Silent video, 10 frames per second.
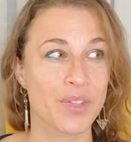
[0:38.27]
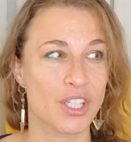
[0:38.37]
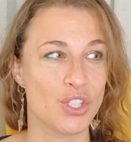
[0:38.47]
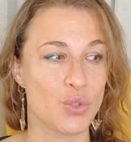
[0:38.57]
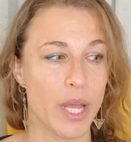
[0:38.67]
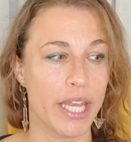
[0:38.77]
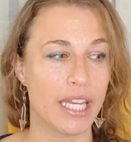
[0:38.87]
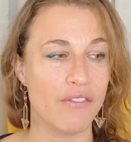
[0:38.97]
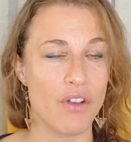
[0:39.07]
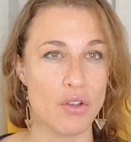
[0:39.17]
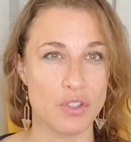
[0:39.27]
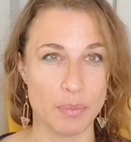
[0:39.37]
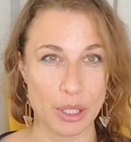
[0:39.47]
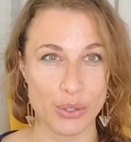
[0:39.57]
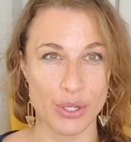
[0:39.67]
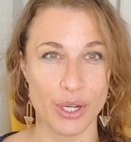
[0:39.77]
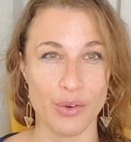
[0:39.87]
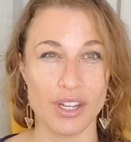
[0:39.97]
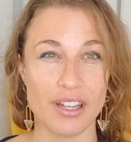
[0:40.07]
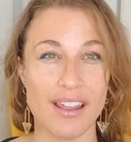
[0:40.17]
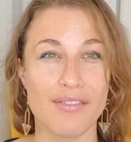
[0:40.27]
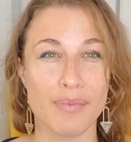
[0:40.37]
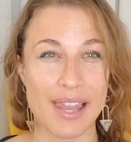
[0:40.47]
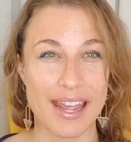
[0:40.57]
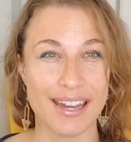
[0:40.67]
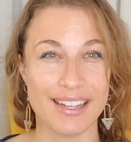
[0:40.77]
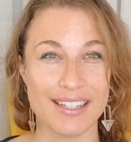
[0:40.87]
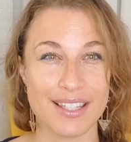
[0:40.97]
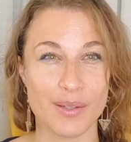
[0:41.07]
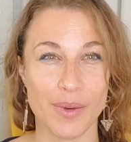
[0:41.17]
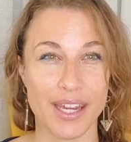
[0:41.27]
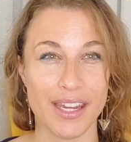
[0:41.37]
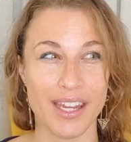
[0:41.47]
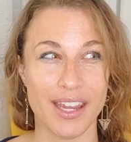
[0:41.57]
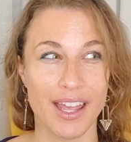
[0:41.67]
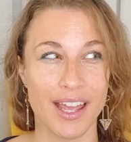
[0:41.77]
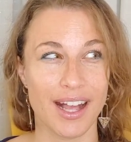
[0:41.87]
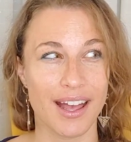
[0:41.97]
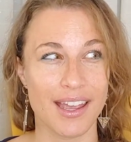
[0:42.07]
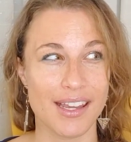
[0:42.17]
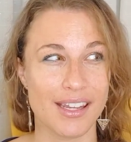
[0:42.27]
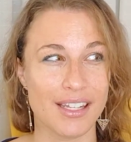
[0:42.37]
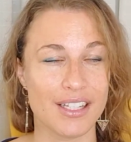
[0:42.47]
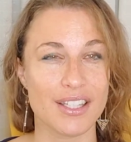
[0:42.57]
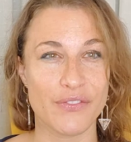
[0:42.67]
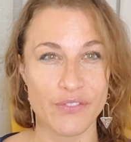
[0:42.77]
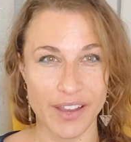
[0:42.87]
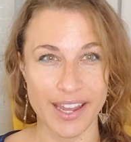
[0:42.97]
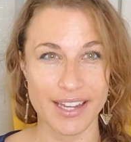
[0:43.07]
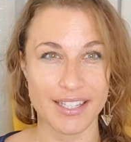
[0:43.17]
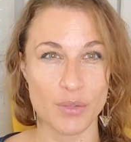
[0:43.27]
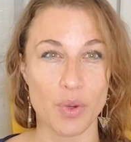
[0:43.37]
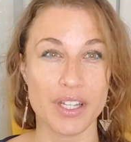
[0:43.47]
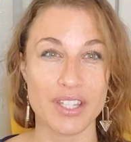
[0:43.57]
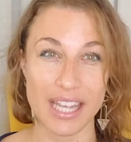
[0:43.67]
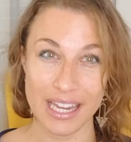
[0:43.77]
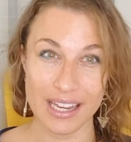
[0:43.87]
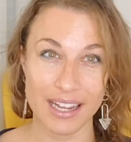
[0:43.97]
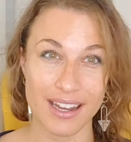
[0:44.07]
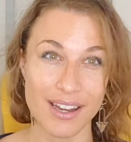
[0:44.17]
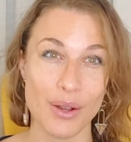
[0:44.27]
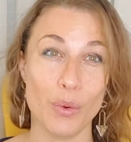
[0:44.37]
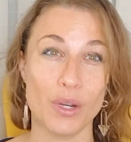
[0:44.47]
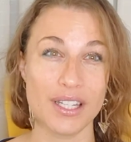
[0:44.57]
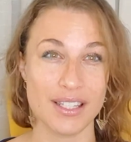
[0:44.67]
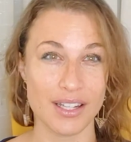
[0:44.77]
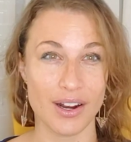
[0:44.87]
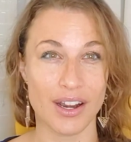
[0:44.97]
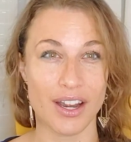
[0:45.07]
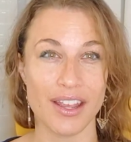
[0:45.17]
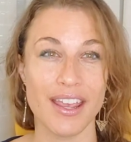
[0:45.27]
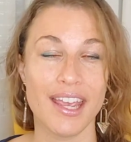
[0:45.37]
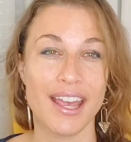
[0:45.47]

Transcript: Because when it involves Pluto and a lot of planets, we kind of need to face what is hidden, what is dark,